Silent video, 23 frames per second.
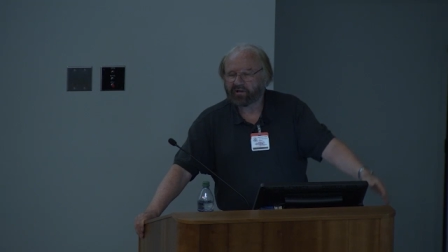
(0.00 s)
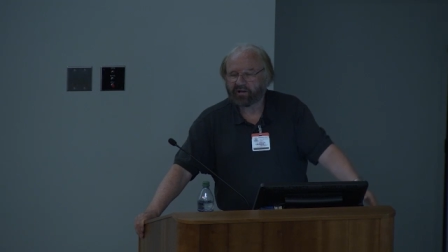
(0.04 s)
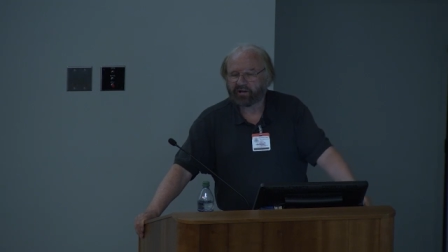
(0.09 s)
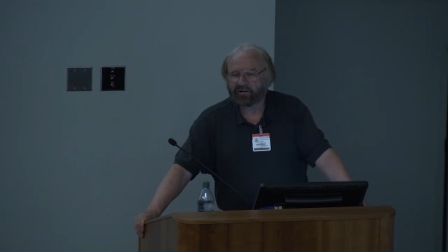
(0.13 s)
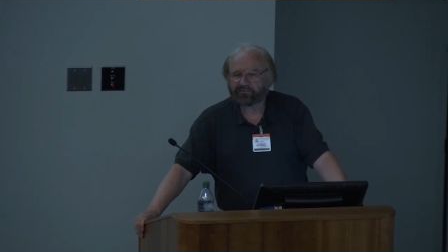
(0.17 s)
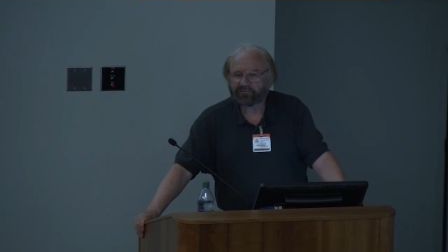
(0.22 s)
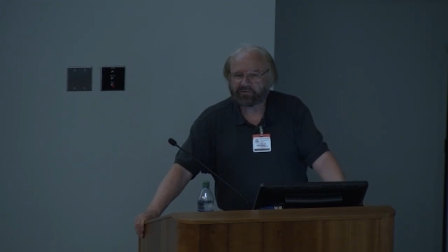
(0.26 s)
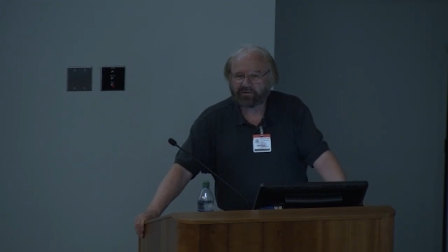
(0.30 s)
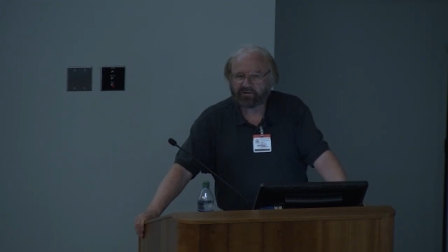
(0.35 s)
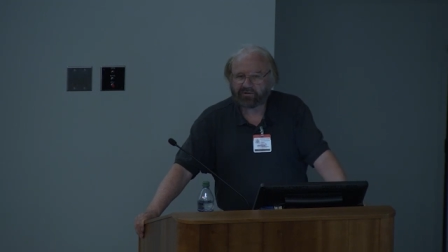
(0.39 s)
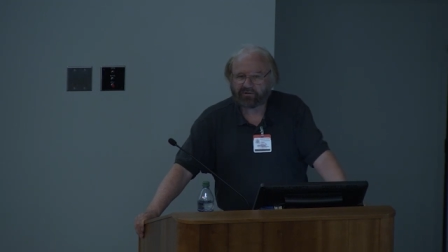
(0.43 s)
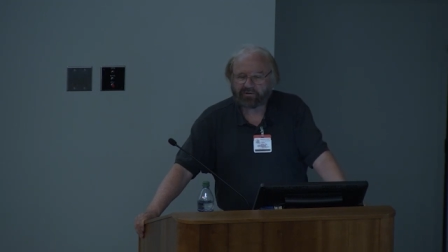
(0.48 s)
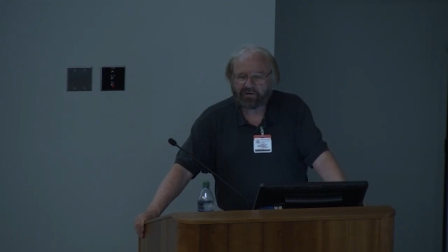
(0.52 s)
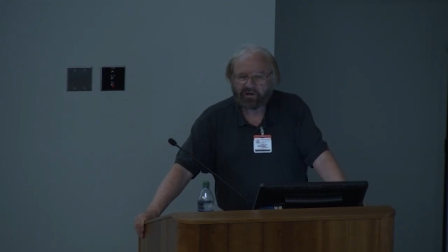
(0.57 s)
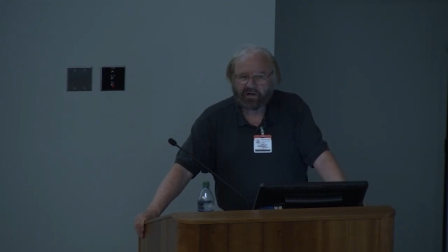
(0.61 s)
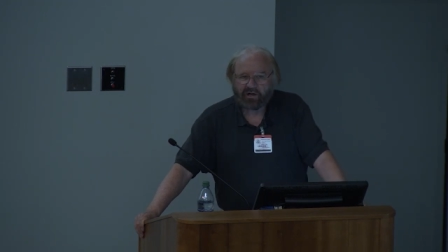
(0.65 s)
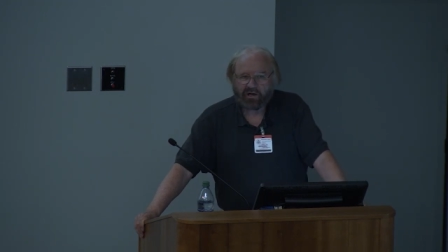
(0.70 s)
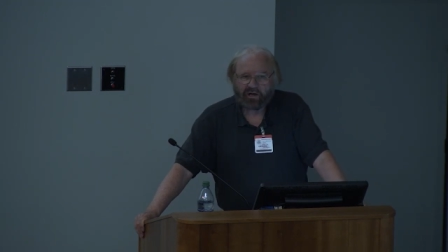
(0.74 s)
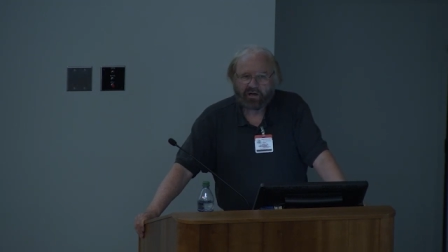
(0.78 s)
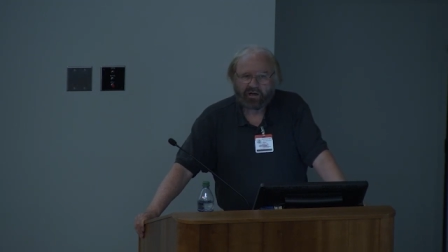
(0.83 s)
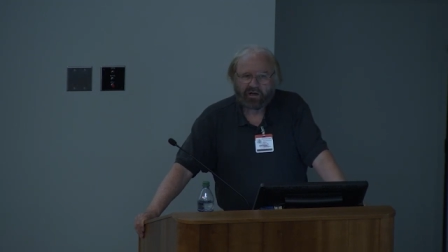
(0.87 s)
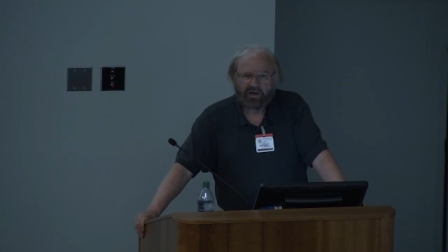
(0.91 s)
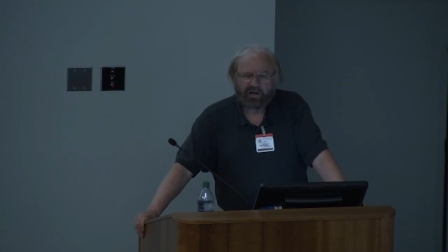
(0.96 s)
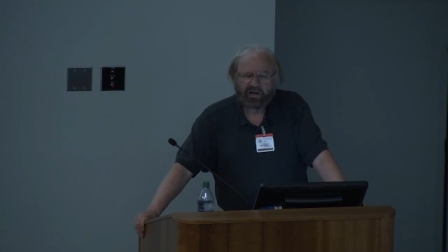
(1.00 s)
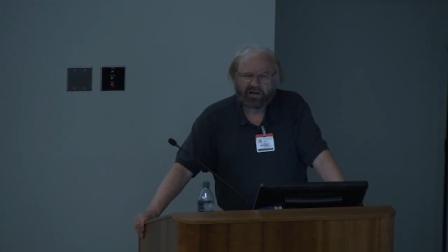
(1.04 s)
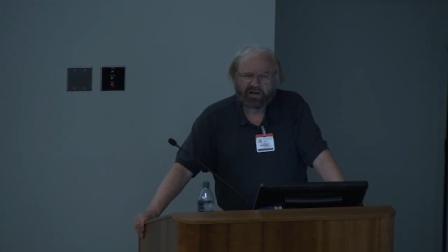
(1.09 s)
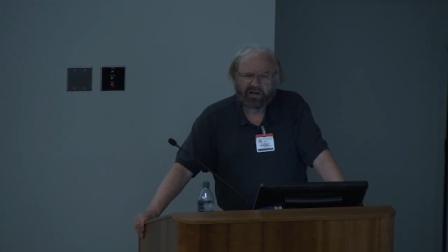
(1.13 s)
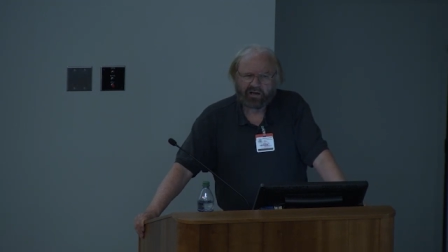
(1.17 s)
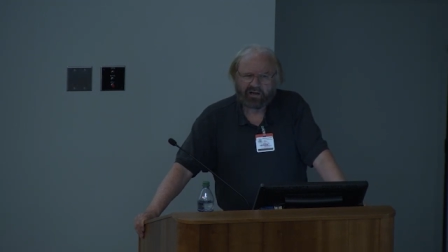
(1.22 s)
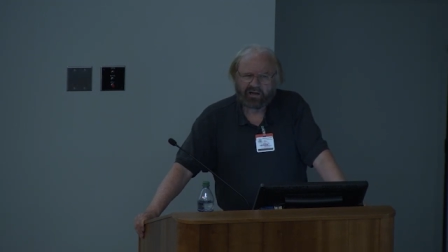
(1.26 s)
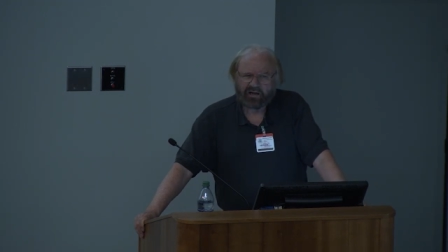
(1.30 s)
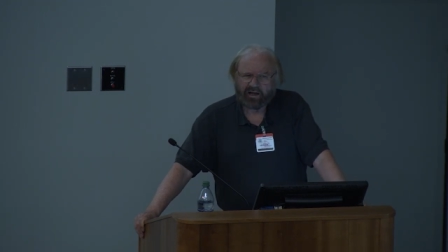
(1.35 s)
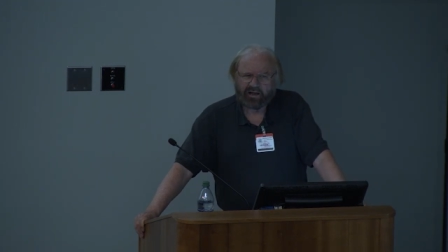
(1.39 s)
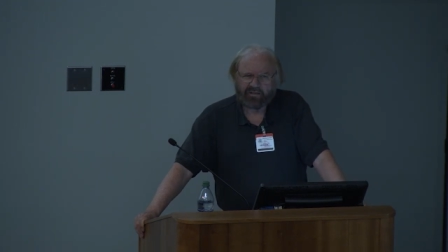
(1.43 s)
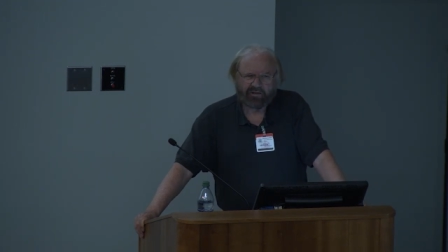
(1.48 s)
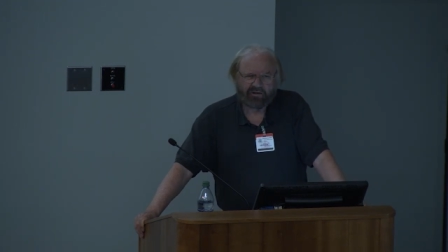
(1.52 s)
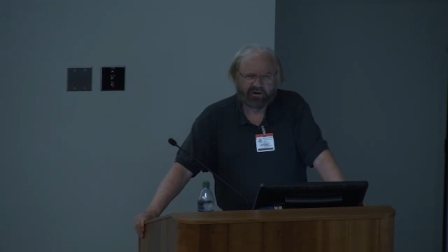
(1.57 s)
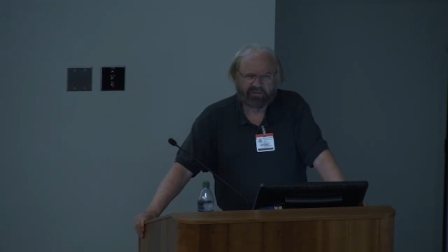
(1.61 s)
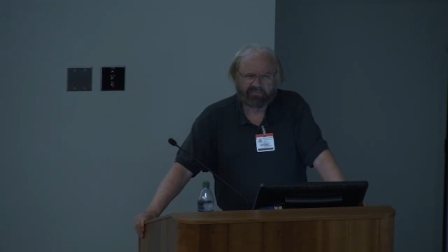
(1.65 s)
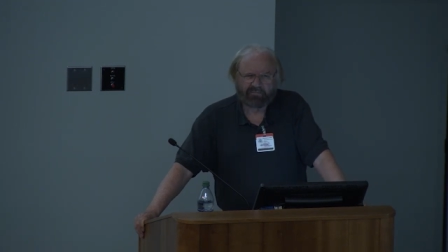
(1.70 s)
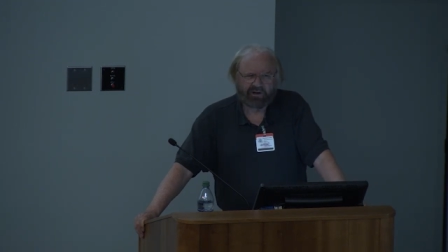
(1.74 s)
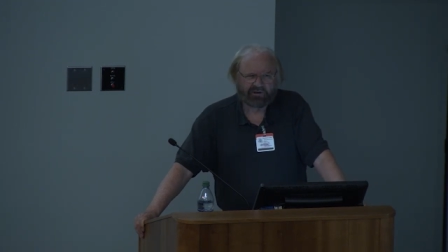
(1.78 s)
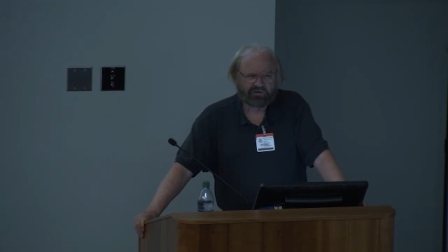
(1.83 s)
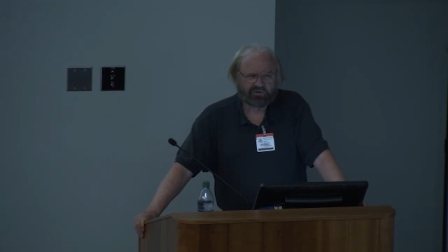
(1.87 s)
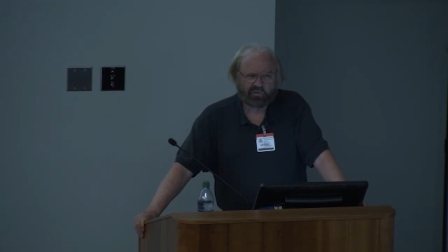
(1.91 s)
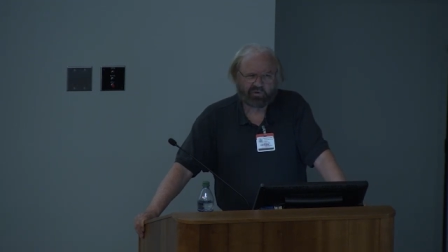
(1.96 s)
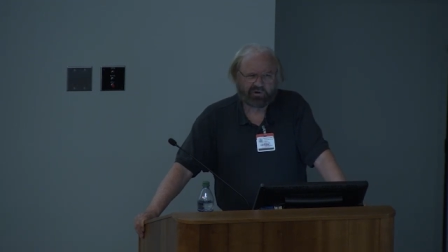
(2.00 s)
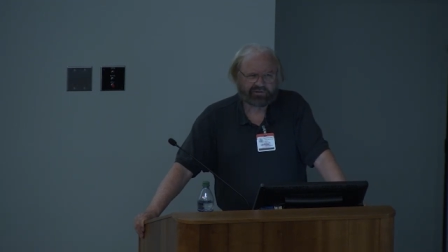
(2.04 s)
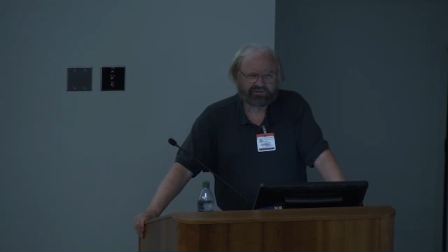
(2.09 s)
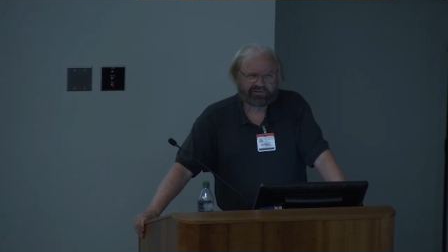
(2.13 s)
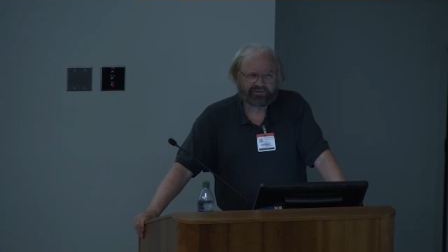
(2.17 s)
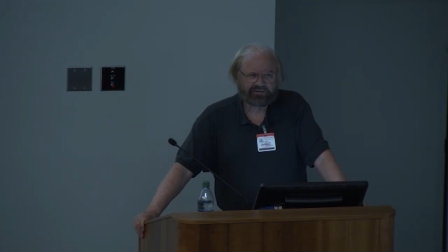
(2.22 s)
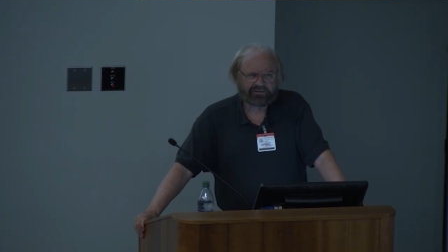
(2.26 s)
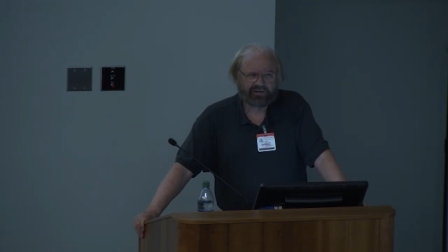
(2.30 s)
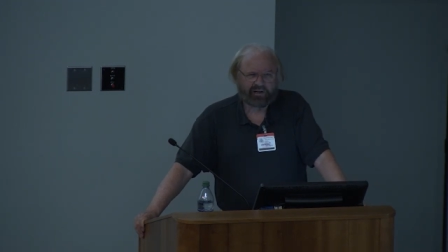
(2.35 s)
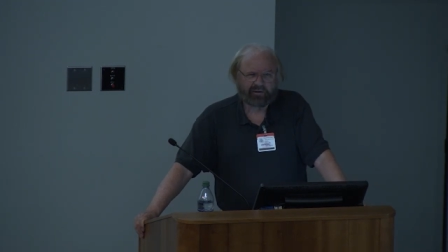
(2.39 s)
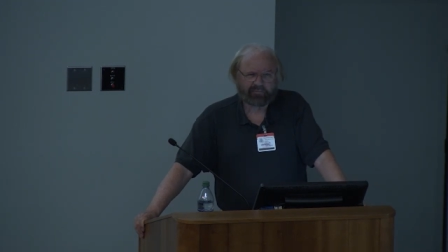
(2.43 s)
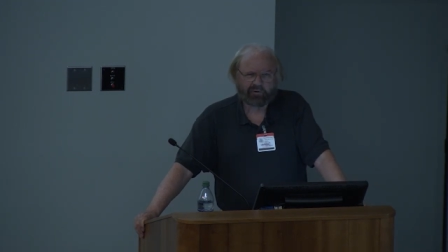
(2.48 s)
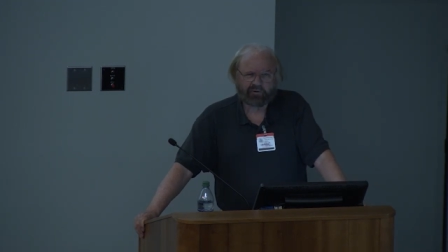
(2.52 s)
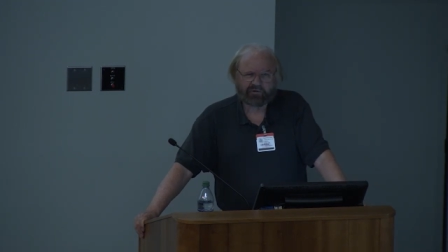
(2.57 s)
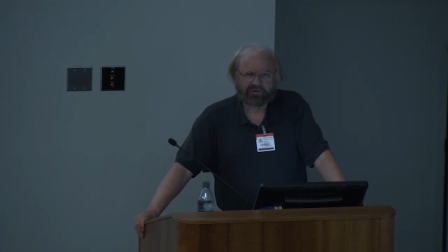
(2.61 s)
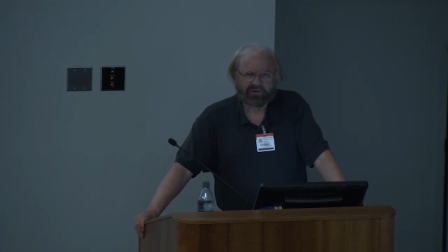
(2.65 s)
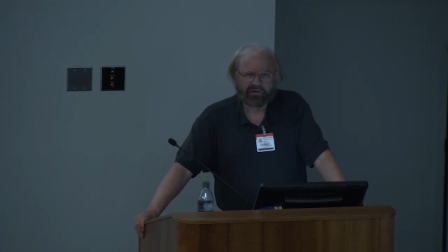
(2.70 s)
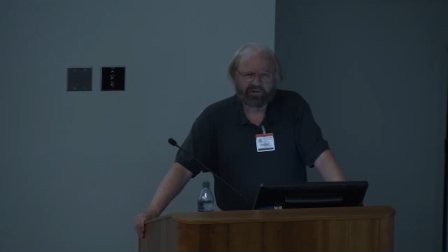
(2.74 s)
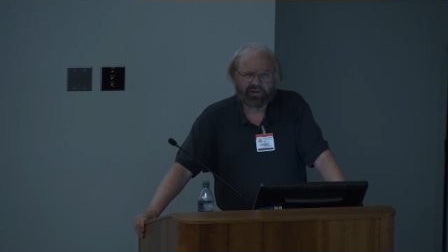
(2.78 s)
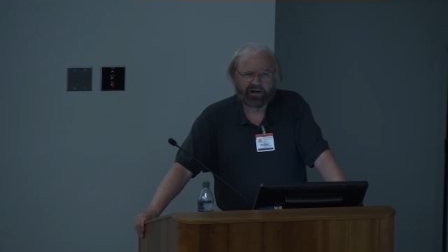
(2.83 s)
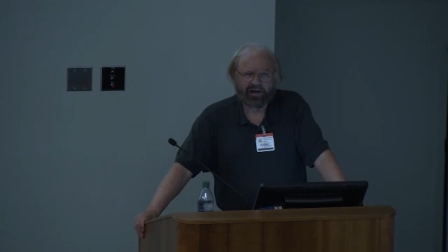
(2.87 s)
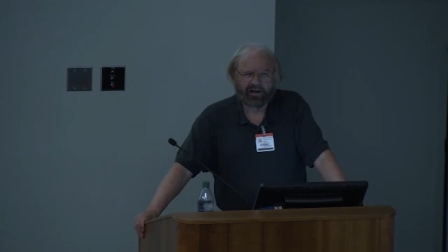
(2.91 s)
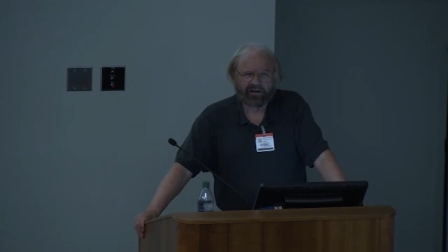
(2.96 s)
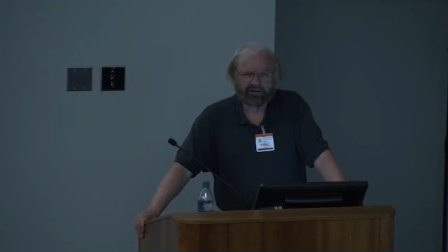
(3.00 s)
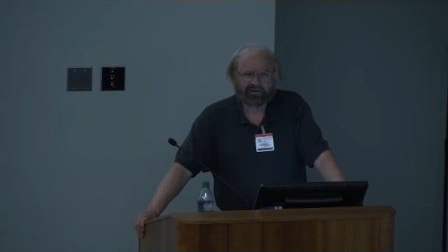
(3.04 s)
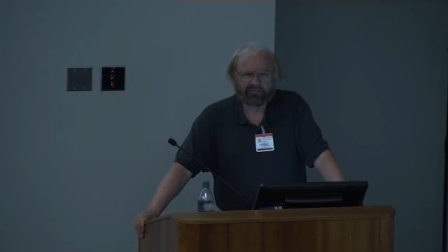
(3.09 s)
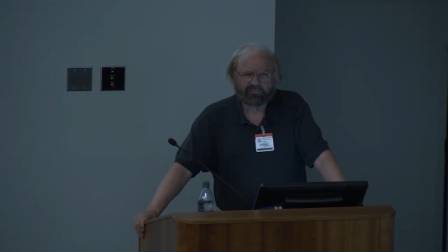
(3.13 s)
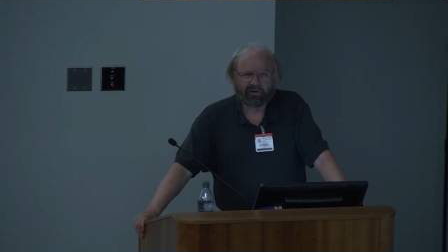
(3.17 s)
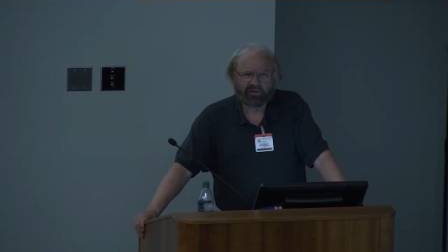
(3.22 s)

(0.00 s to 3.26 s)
they have to do. Uh, and there are much worse examples than that.